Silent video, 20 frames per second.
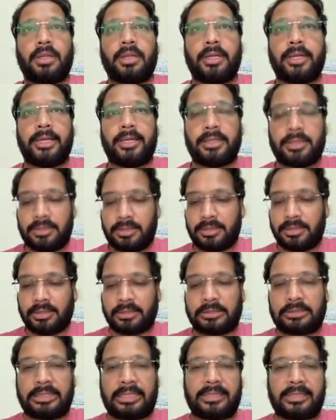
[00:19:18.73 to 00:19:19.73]
is
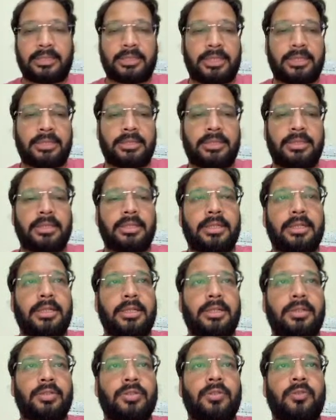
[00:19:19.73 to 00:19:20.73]
success,
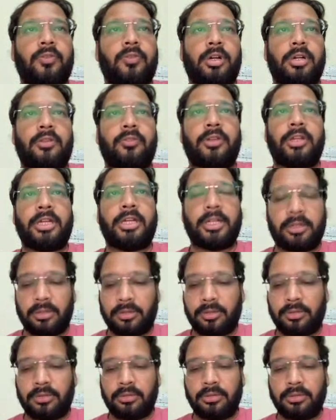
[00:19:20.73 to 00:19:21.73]
so what we need to
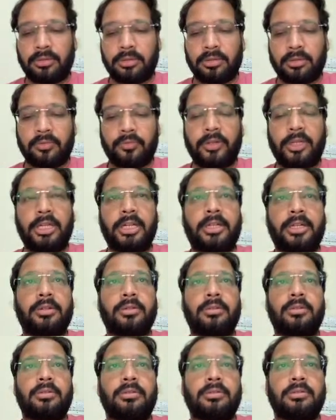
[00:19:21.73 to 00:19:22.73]
do, we need
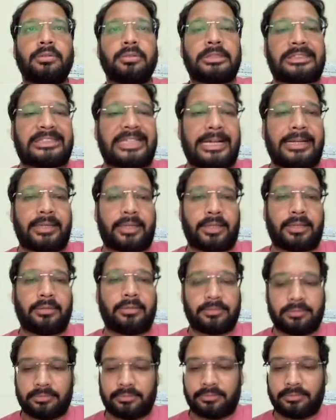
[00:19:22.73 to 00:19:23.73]
to set
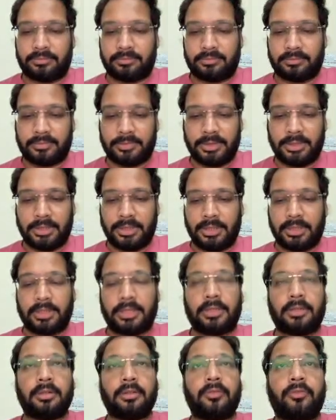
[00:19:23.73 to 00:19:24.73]

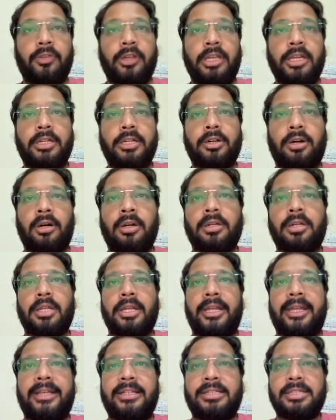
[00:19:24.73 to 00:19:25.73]
v dot
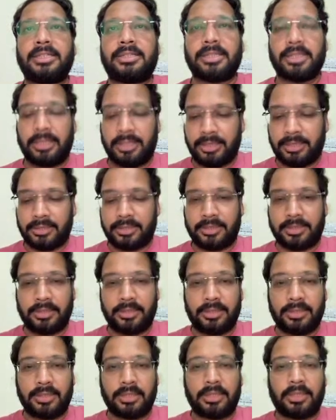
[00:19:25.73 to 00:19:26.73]
acc list,
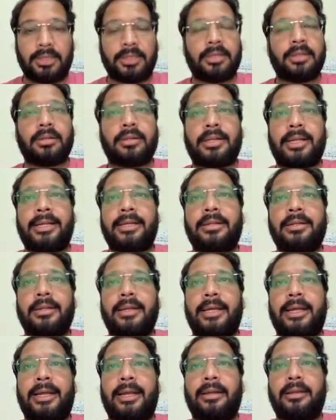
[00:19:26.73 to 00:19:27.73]
right,
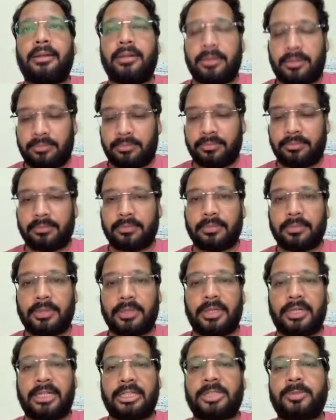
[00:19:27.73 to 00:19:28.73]
and
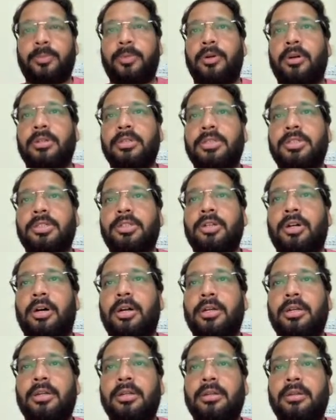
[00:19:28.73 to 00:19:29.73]
response
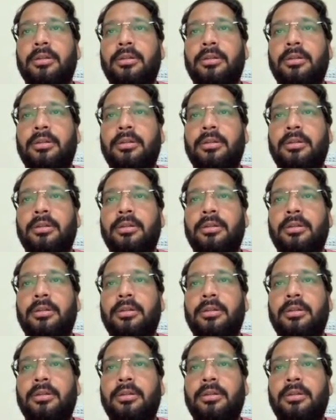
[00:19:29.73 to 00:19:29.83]
dot